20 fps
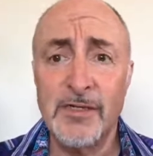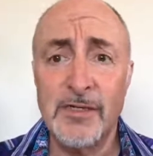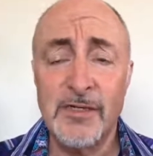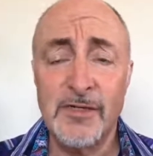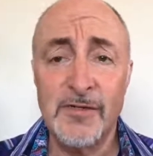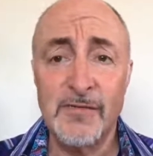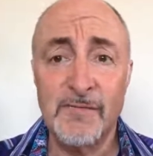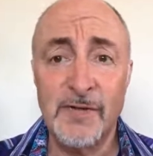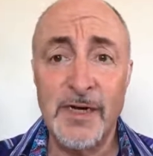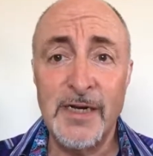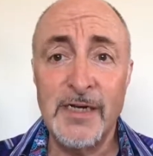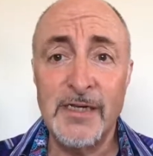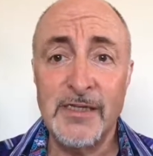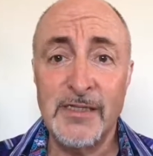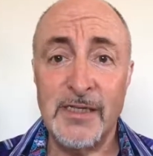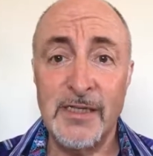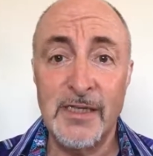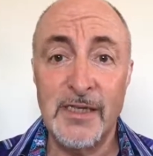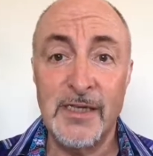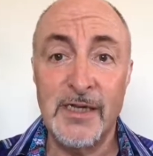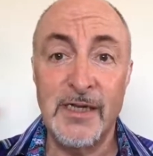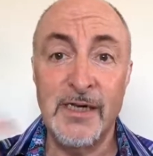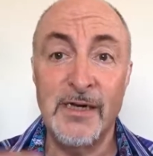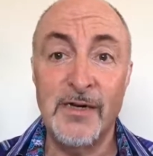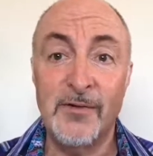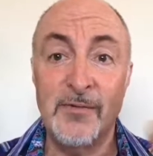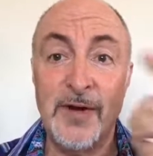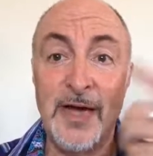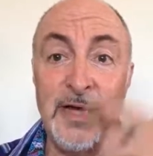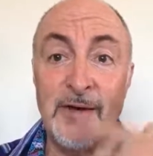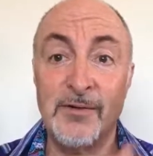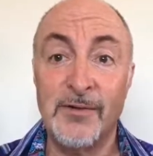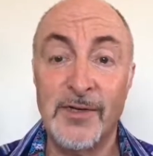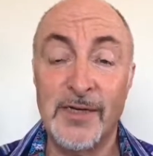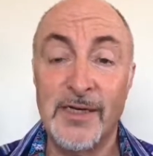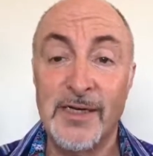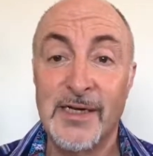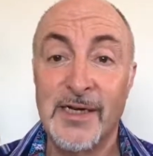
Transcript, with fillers: So it's just funny to see the year round,